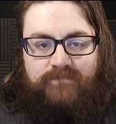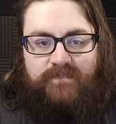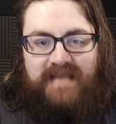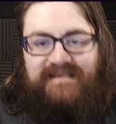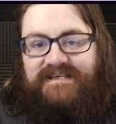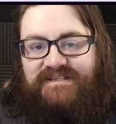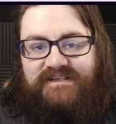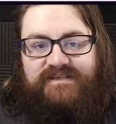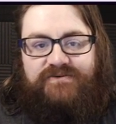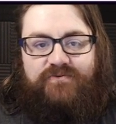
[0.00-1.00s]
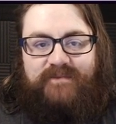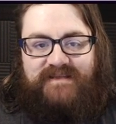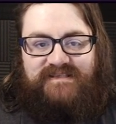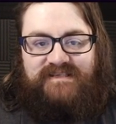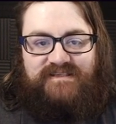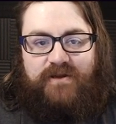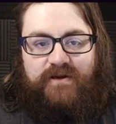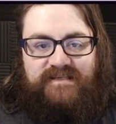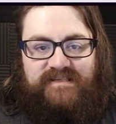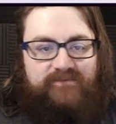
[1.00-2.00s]
I say 6 Central, but about 6:30,
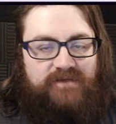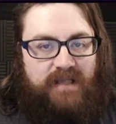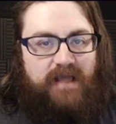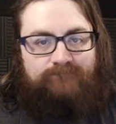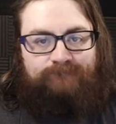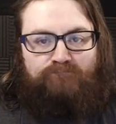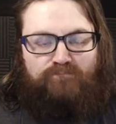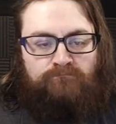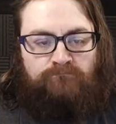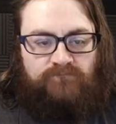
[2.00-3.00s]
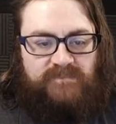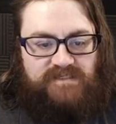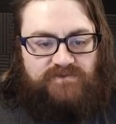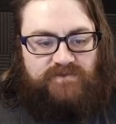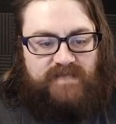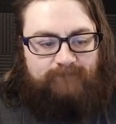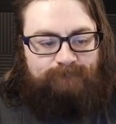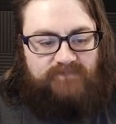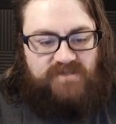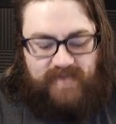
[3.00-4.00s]
7 o'clock Central Time.
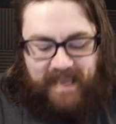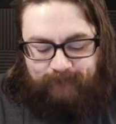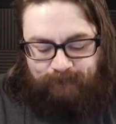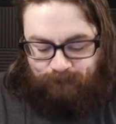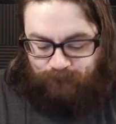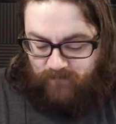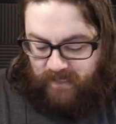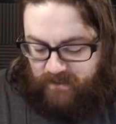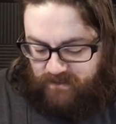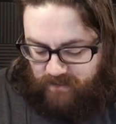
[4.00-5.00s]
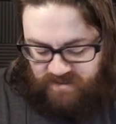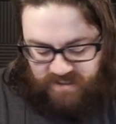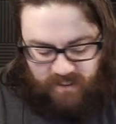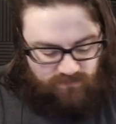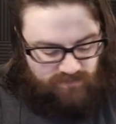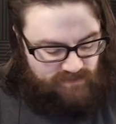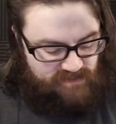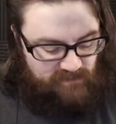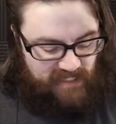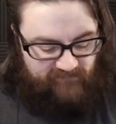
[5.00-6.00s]
So yeah, come show some
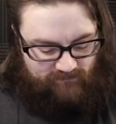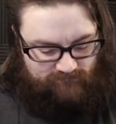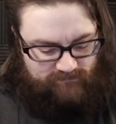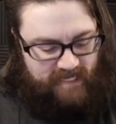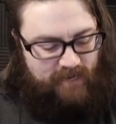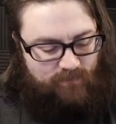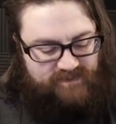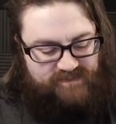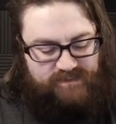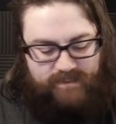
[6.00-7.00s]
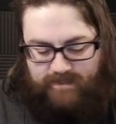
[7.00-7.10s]
love. Hang out with us.